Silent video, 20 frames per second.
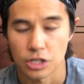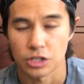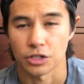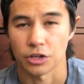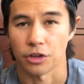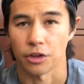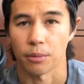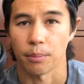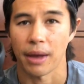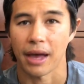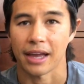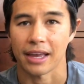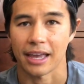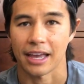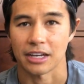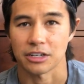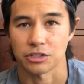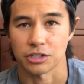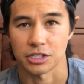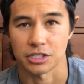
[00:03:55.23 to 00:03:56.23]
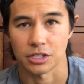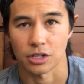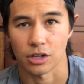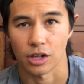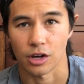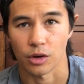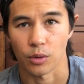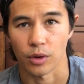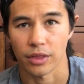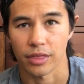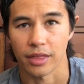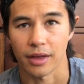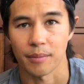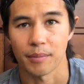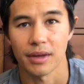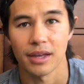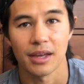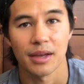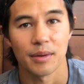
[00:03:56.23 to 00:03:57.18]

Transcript: so they'll pack extras along with them.